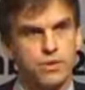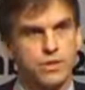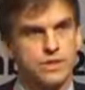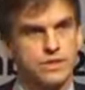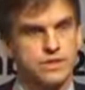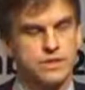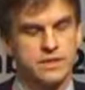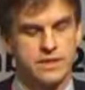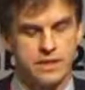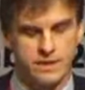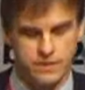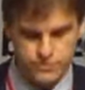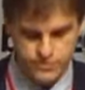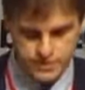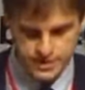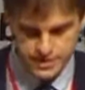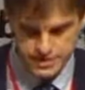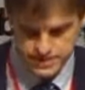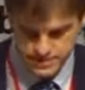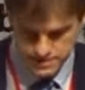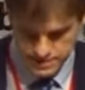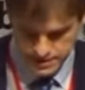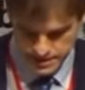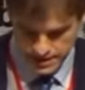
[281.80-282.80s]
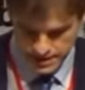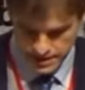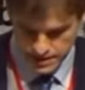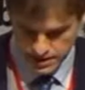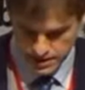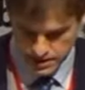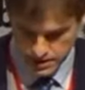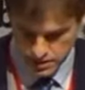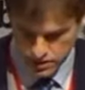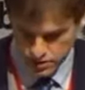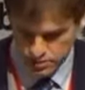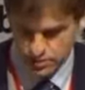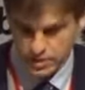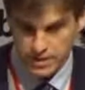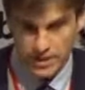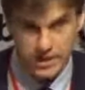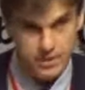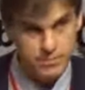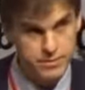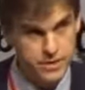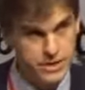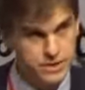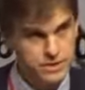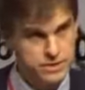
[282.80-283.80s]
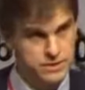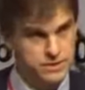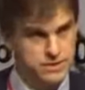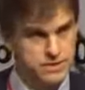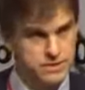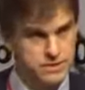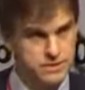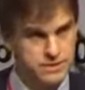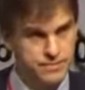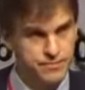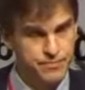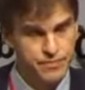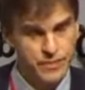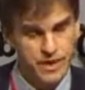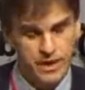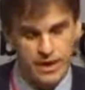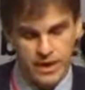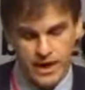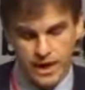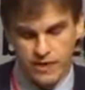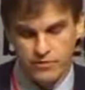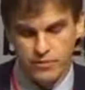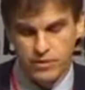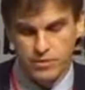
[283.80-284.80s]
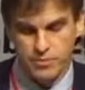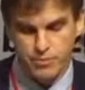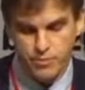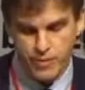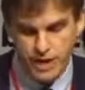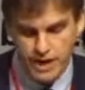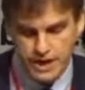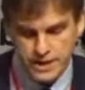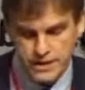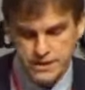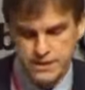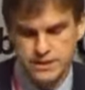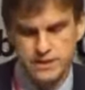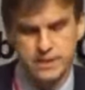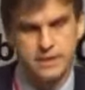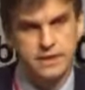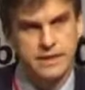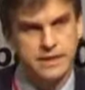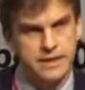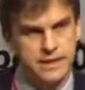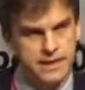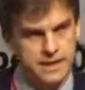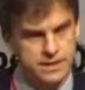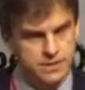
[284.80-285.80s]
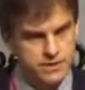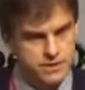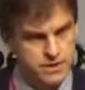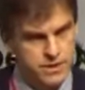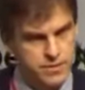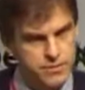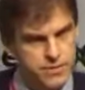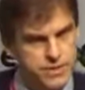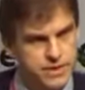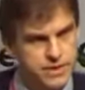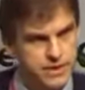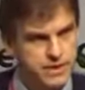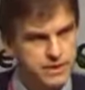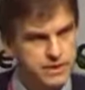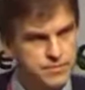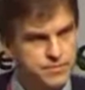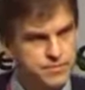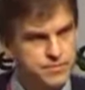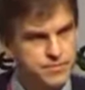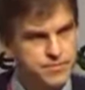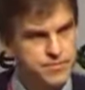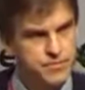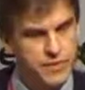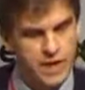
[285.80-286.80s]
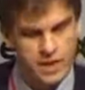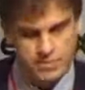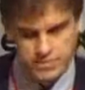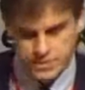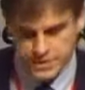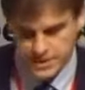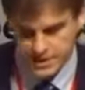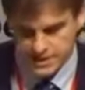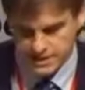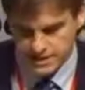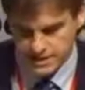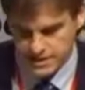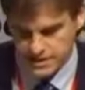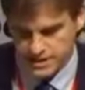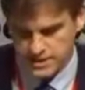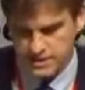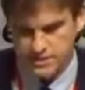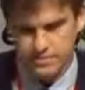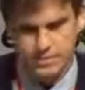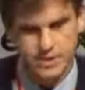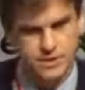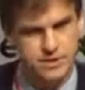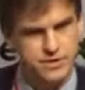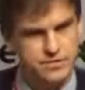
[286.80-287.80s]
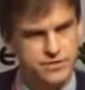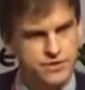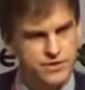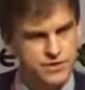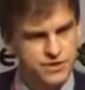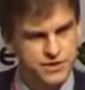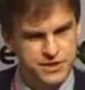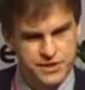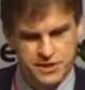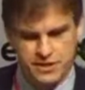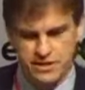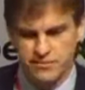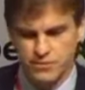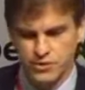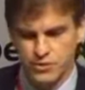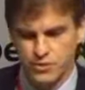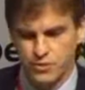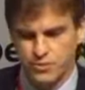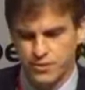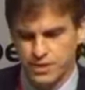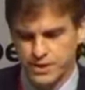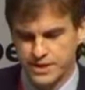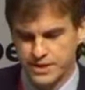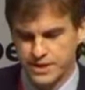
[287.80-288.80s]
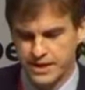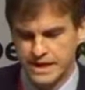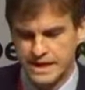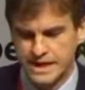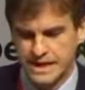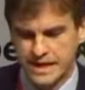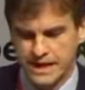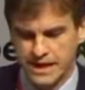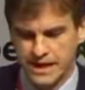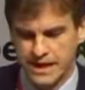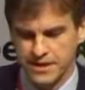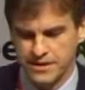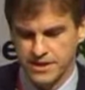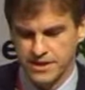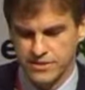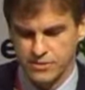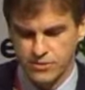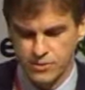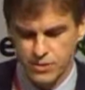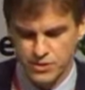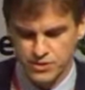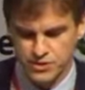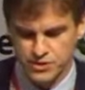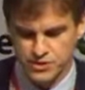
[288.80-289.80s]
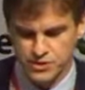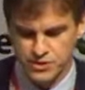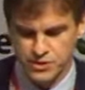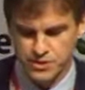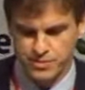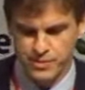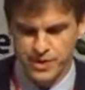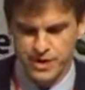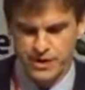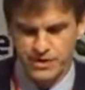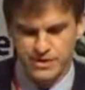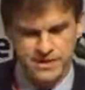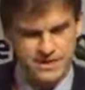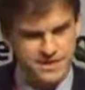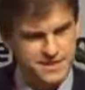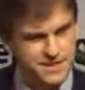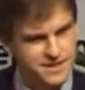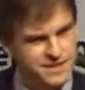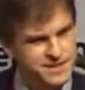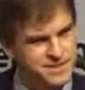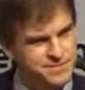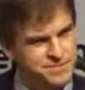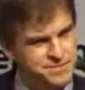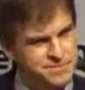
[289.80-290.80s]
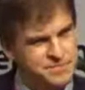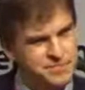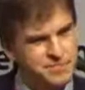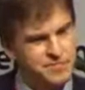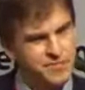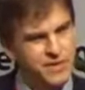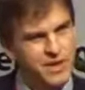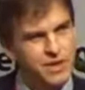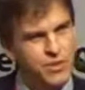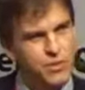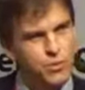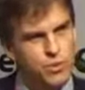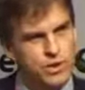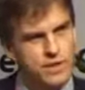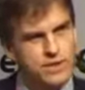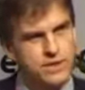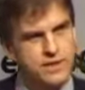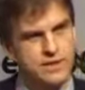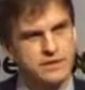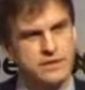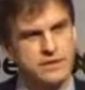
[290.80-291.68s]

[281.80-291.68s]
which increase global emissions. And we might get something. I'm taking a little bit of cynical view, but I think we also should be honest with